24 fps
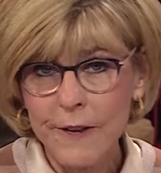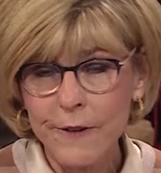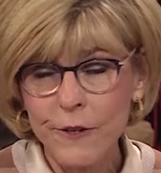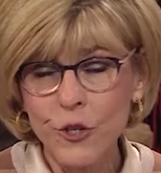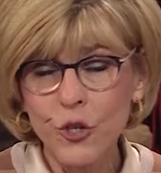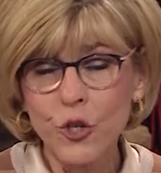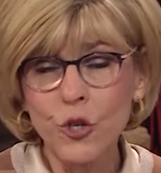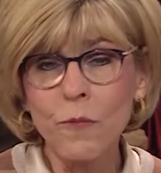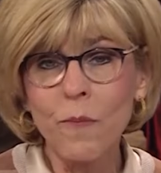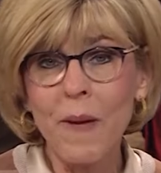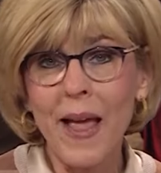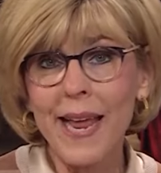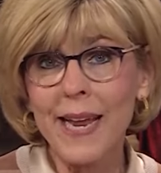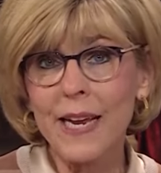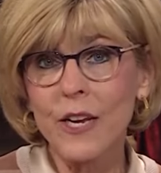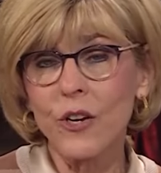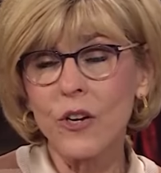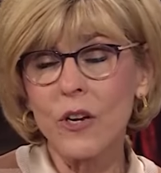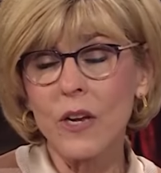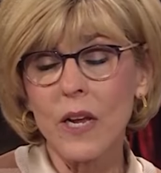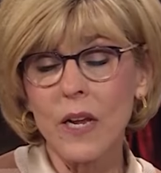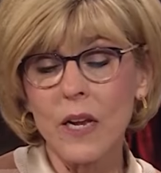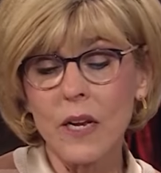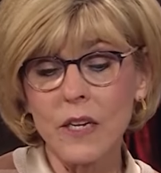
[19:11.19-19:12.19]
Did you make,
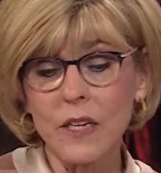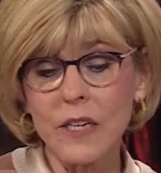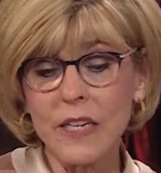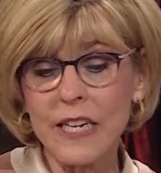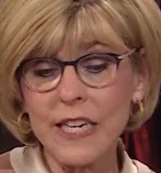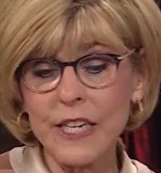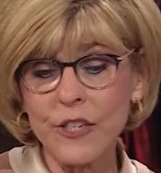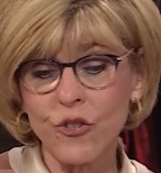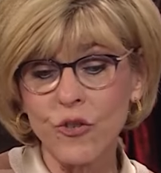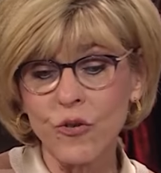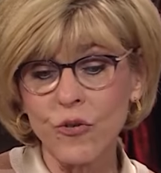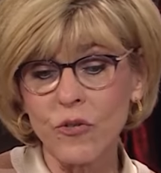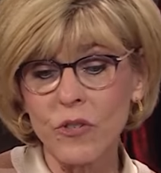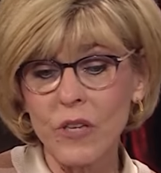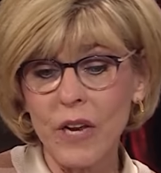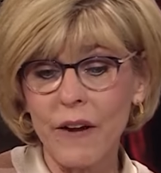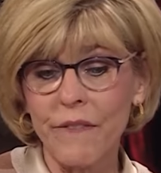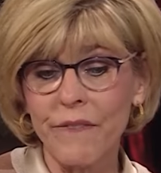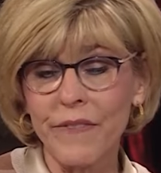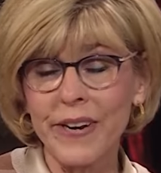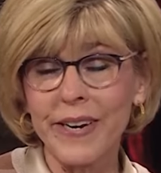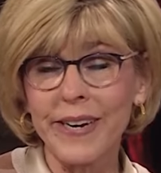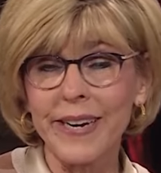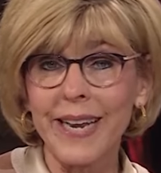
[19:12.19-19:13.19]
get
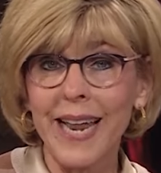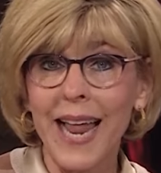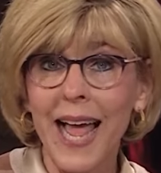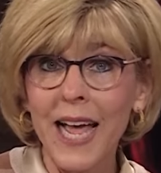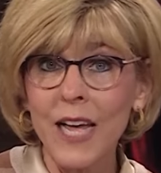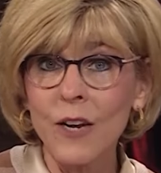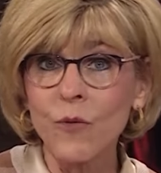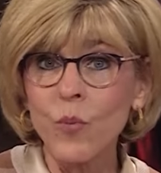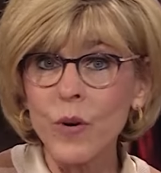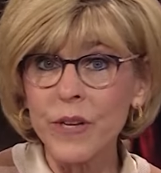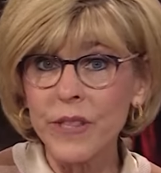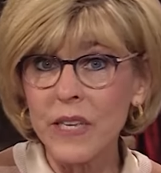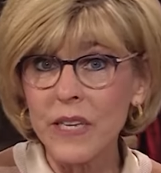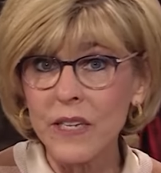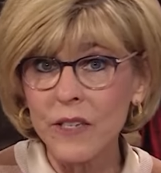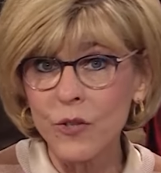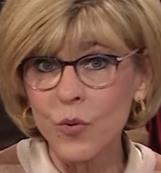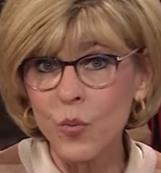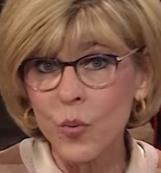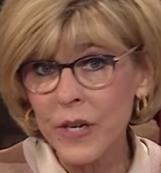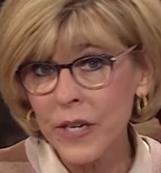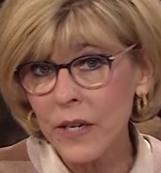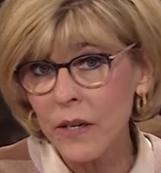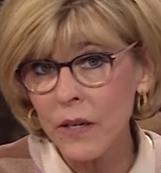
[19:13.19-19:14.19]
yourself in line with
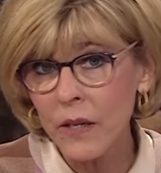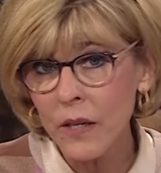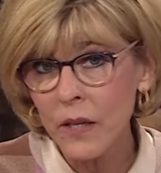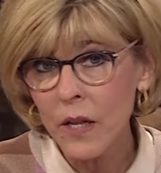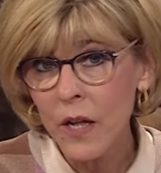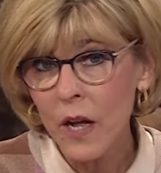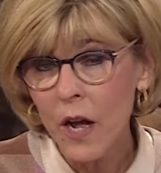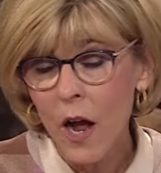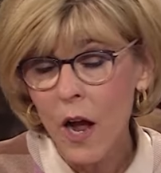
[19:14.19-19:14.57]
his will?